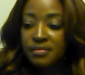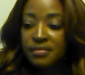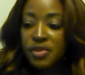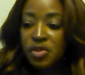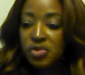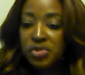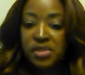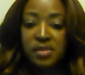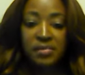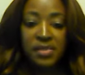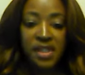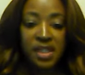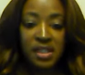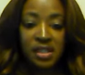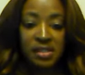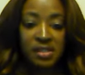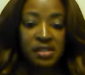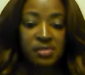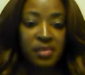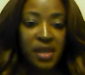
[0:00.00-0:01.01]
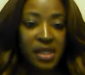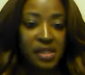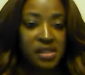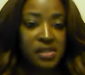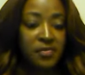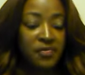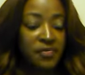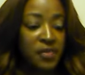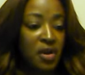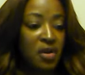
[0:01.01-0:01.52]
do some things, make
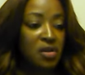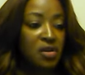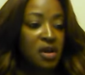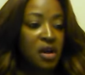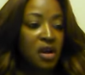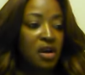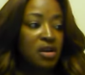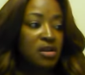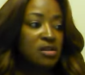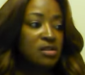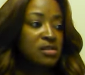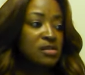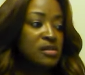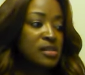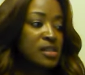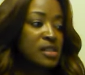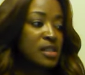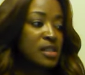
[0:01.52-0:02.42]
some phone calls,